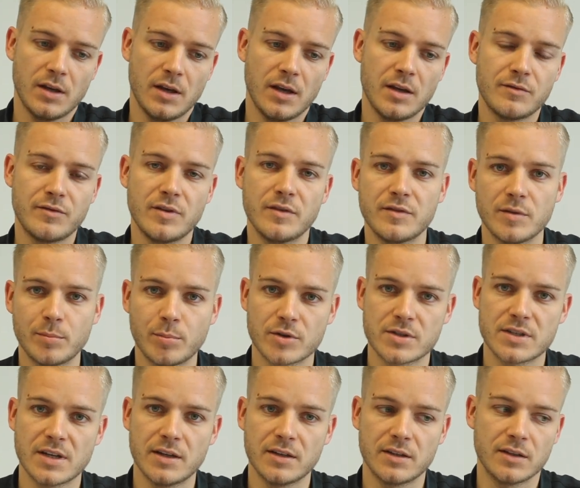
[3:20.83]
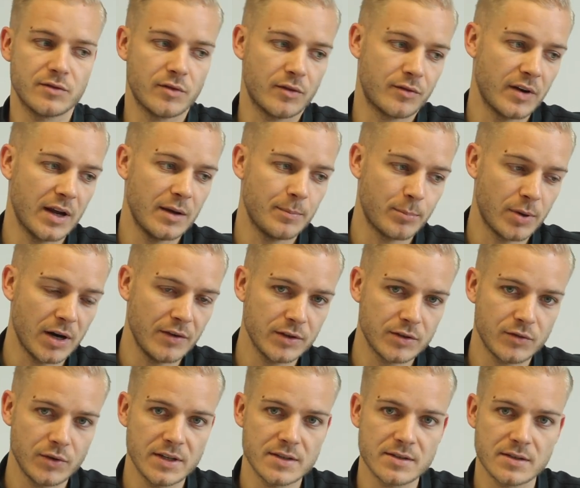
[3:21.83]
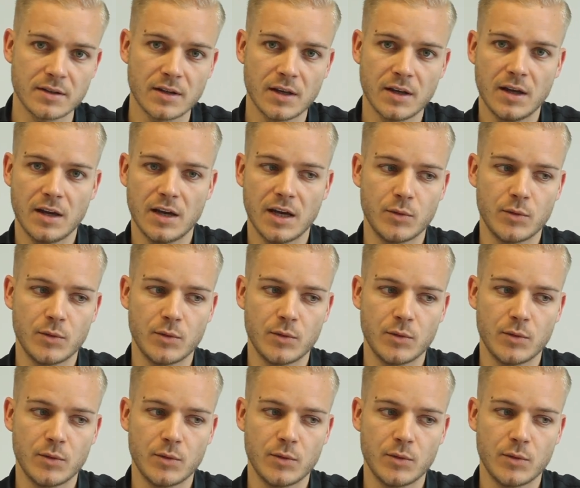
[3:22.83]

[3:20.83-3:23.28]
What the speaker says: and 50% is for private reason,